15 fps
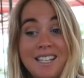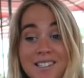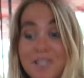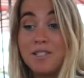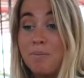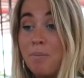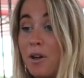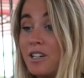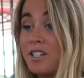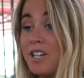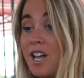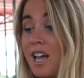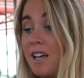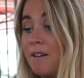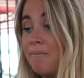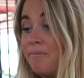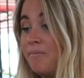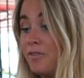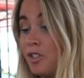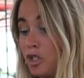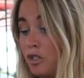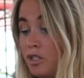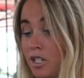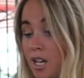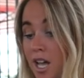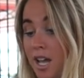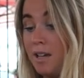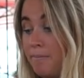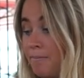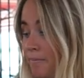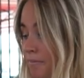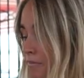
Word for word: So it's burger time, juice time,